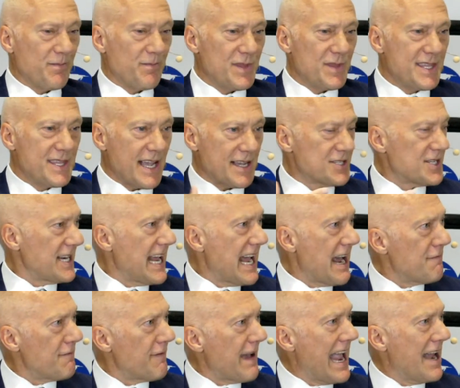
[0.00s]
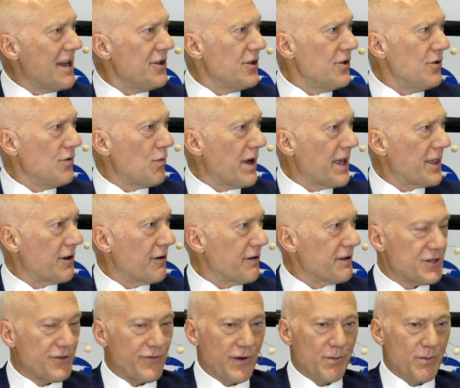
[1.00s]
Does it add value, whether it's
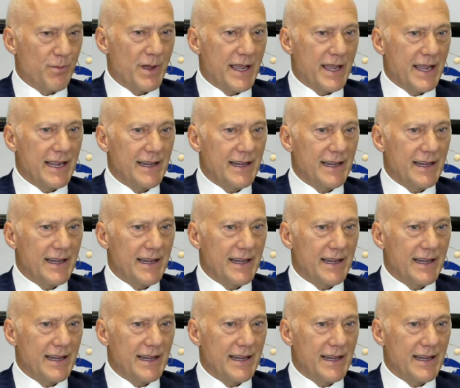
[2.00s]
from a,